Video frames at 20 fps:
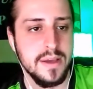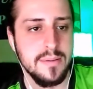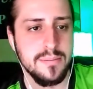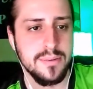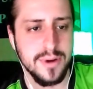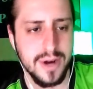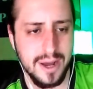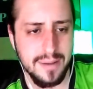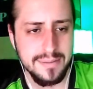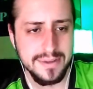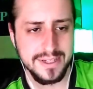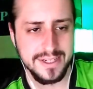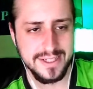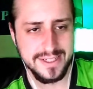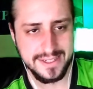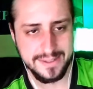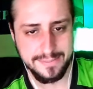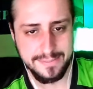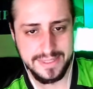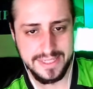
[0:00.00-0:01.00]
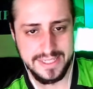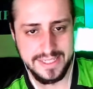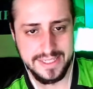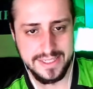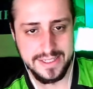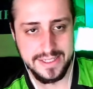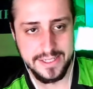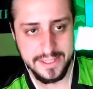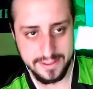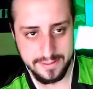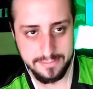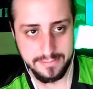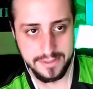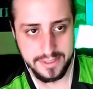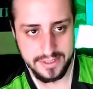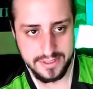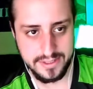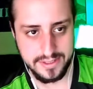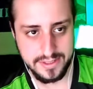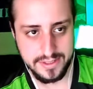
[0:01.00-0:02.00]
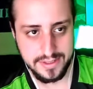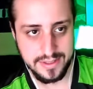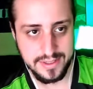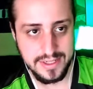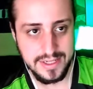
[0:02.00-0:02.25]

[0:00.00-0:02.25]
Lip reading: Probably going to be hit and miss.